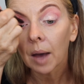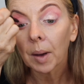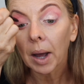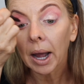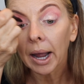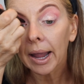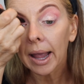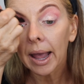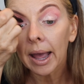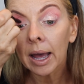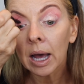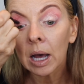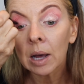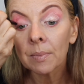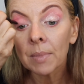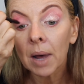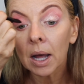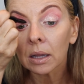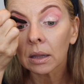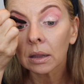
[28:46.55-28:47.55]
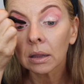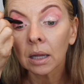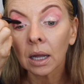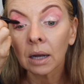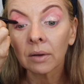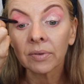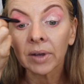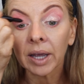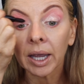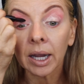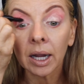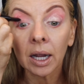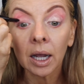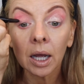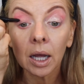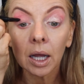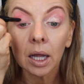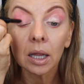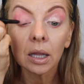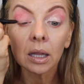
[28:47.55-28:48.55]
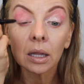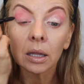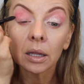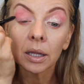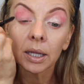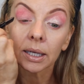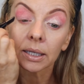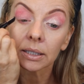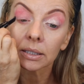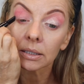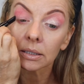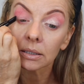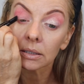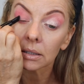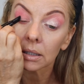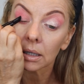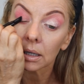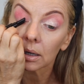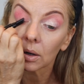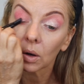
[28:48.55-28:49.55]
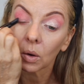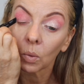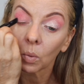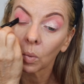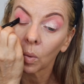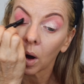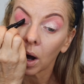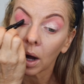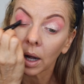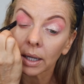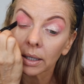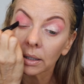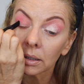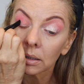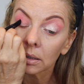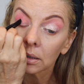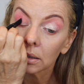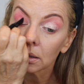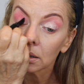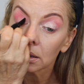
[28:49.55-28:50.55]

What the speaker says: I am loving this wand